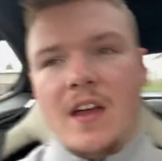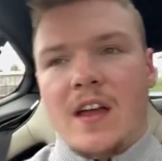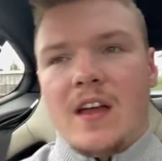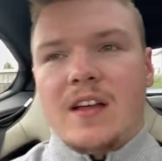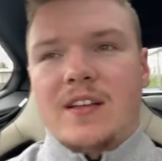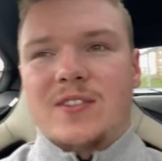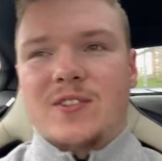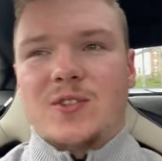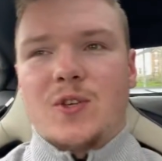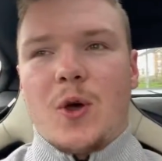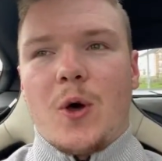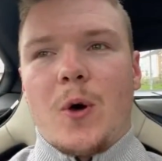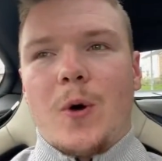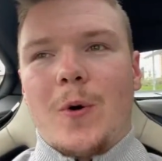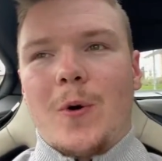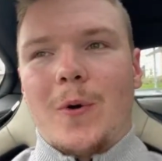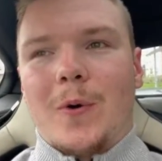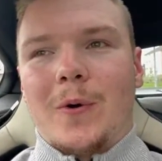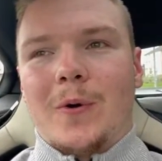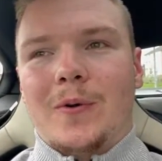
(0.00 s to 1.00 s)

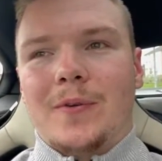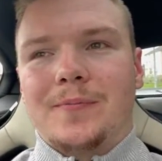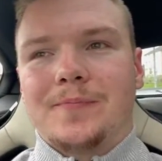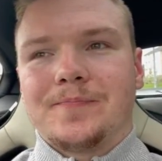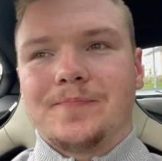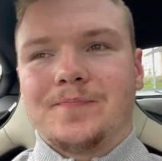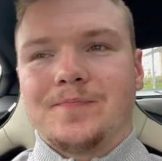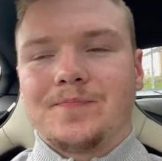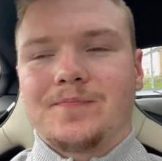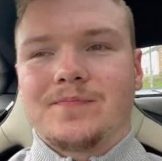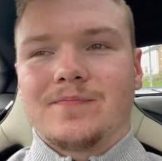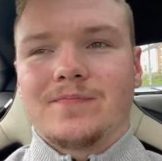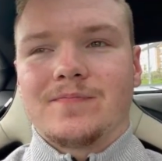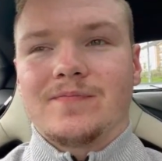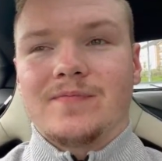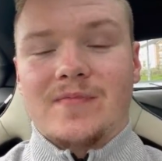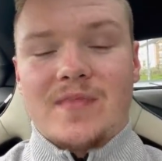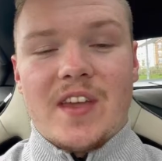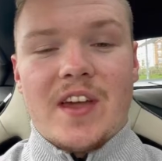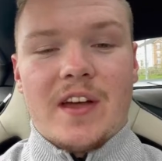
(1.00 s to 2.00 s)
So
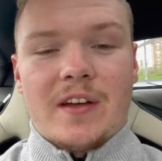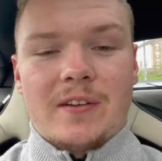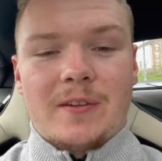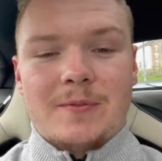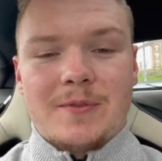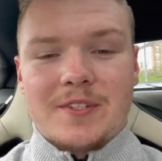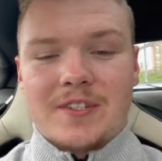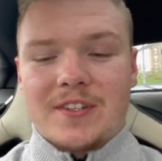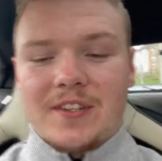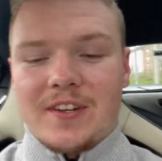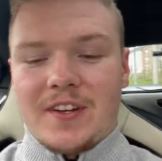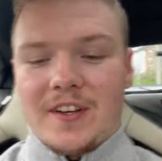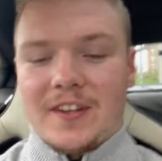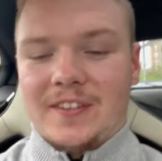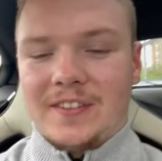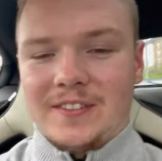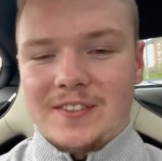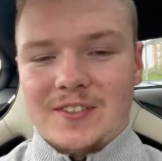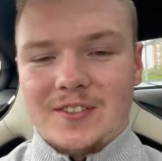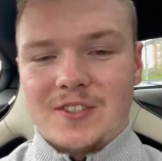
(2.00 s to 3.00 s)
yeah, I'm just gonna
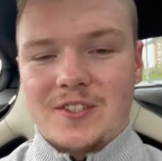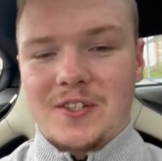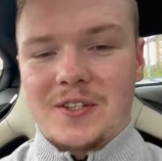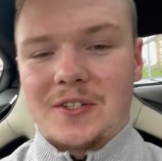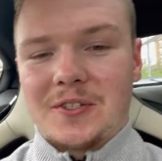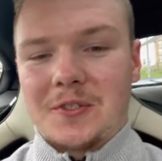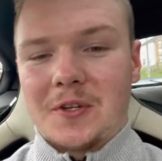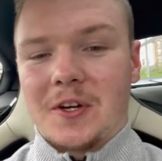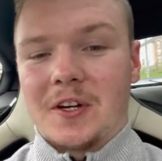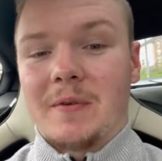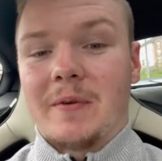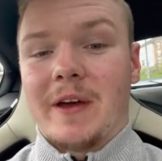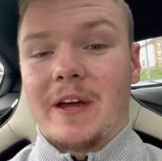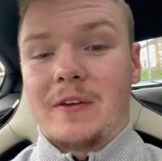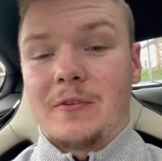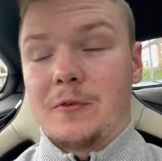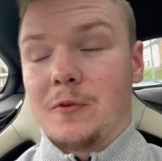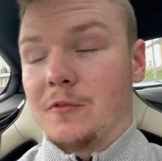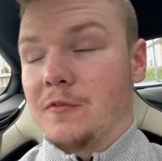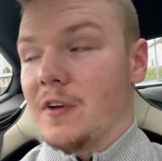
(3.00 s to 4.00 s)
talk about how
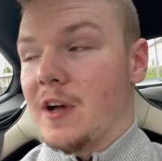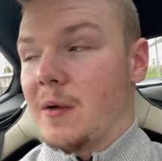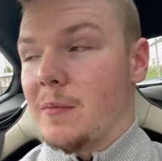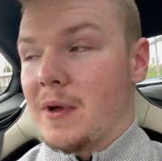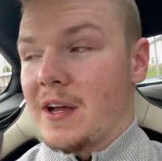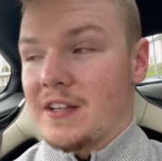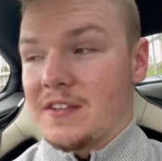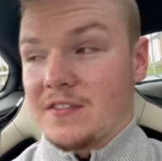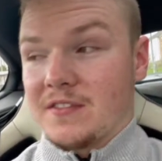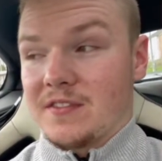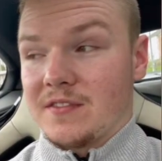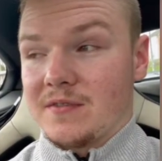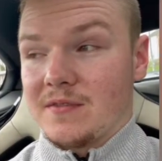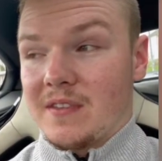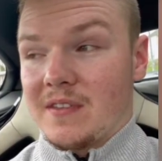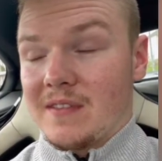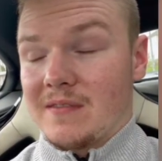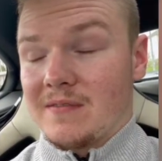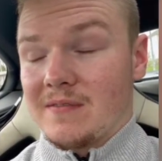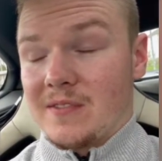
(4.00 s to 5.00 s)
NoFap has,
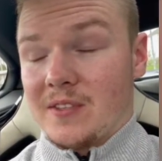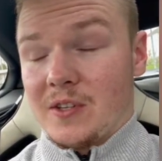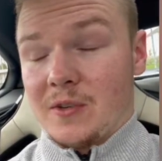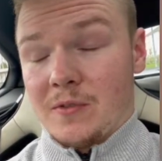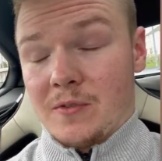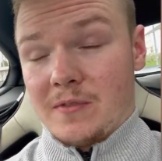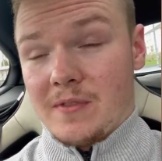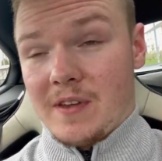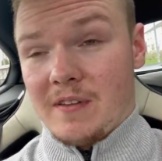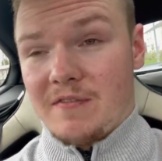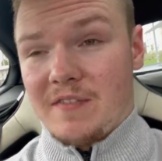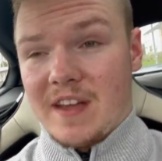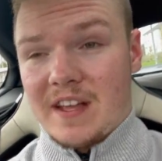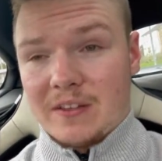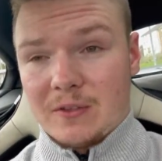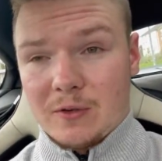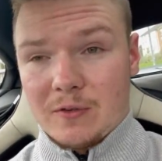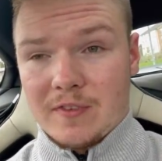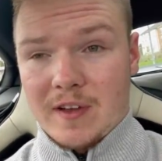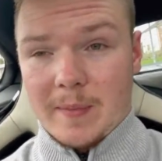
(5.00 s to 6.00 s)
the effect
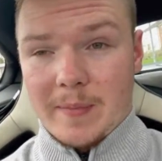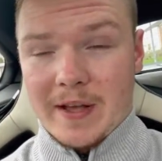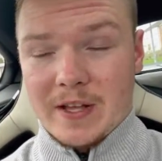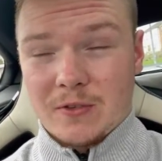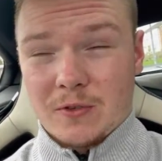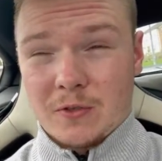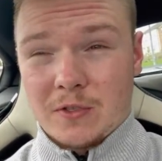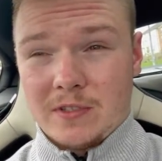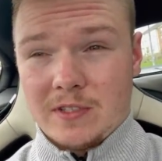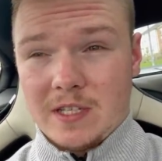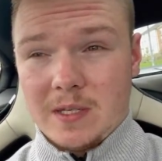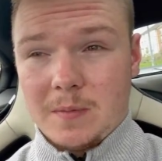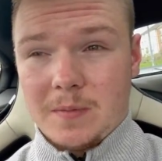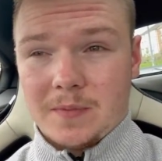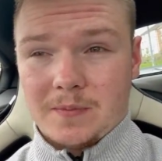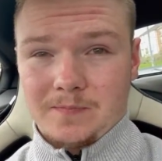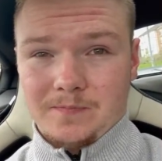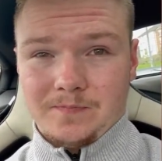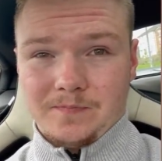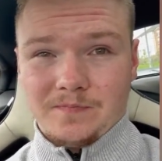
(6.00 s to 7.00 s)
NoFap has on sleep.
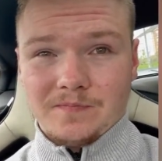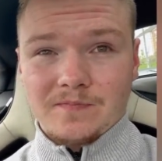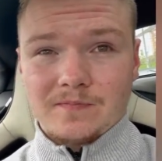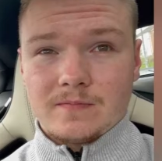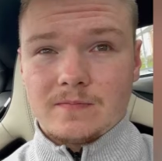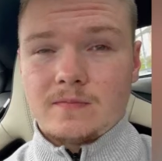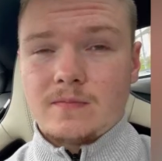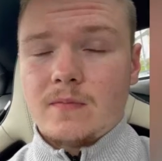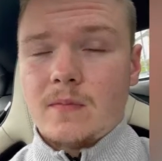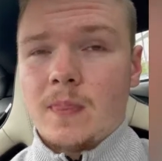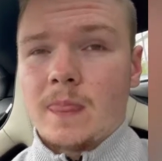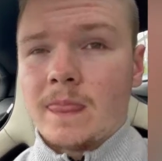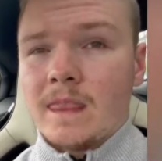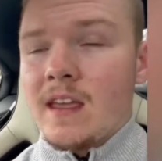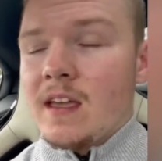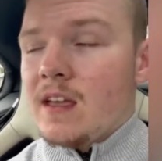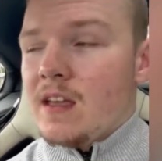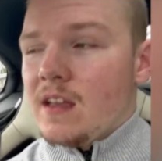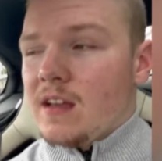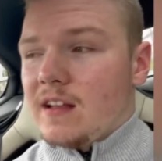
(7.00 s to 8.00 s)

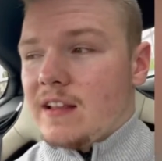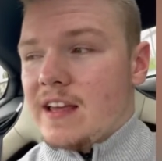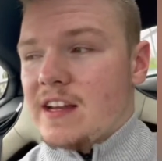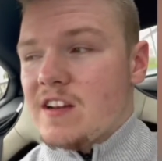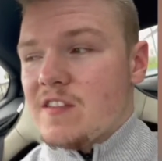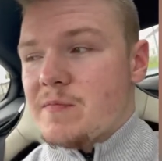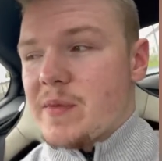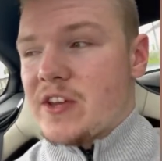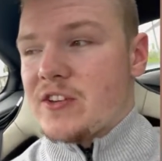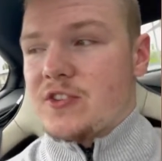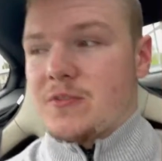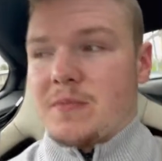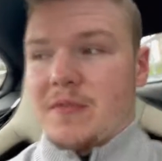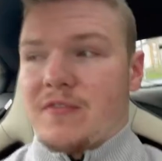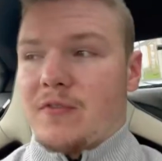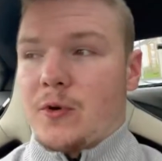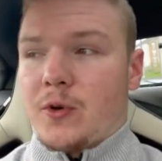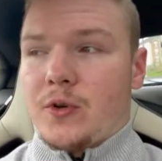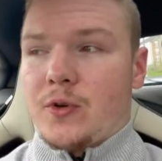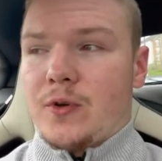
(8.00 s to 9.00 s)
Like I've mentioned
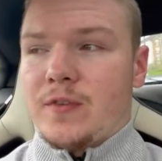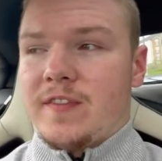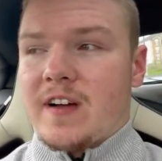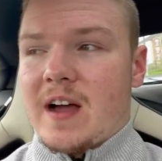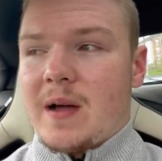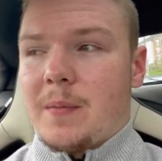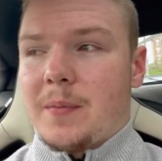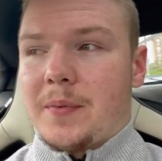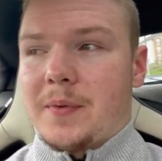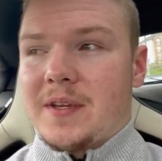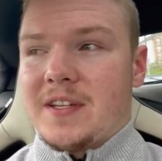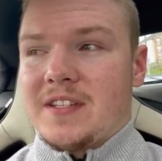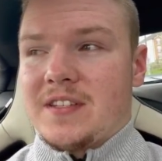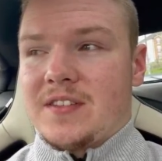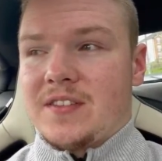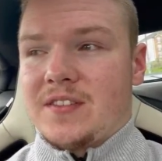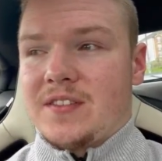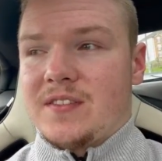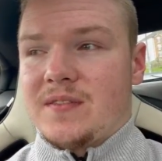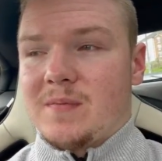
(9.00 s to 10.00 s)
before, NoFap
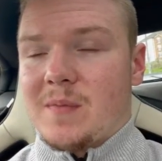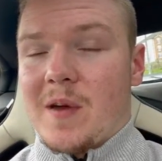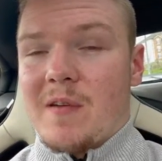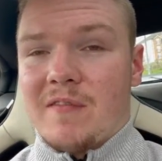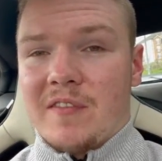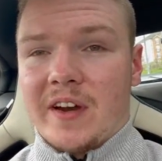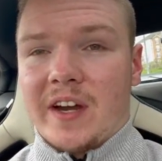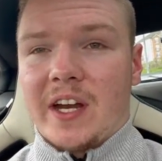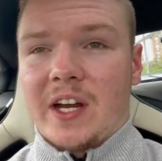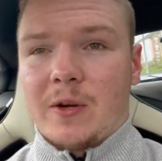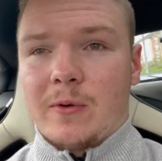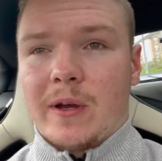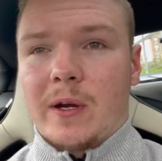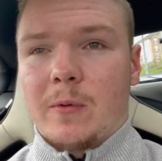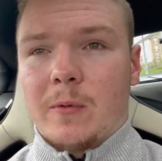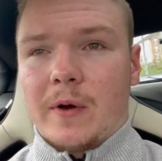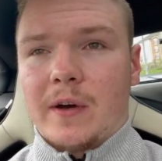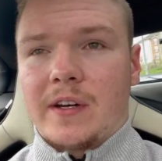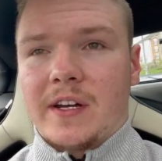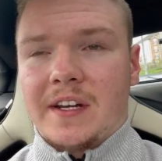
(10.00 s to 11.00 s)
is a very quick
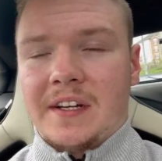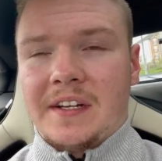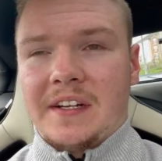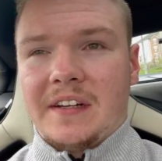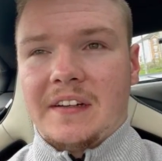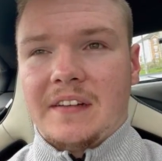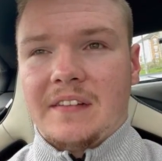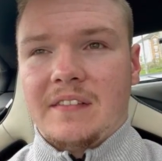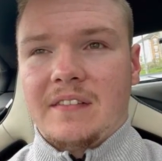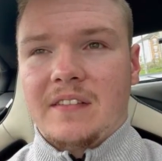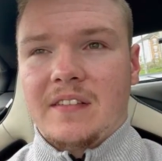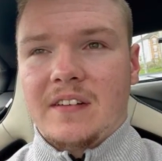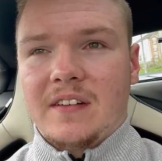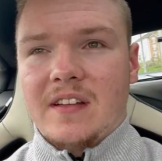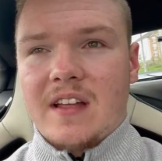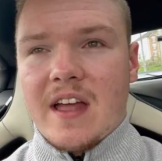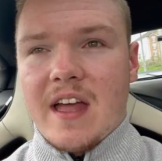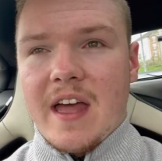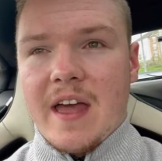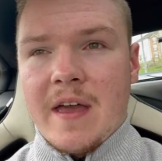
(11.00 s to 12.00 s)
working
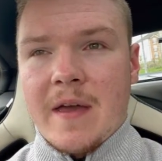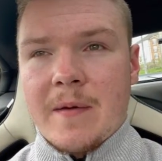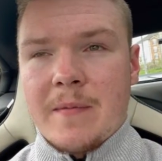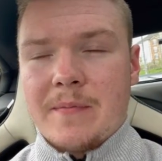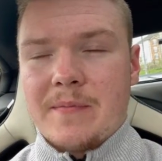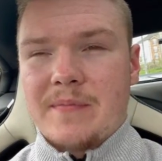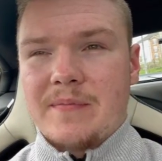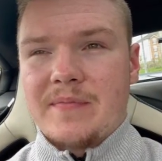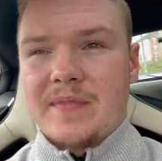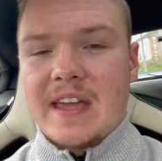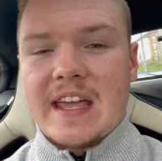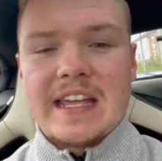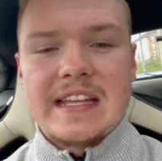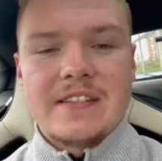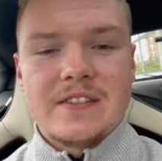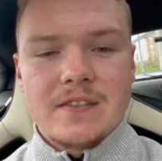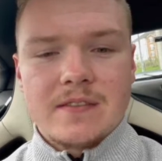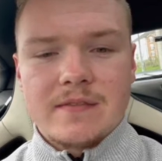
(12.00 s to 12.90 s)
aid,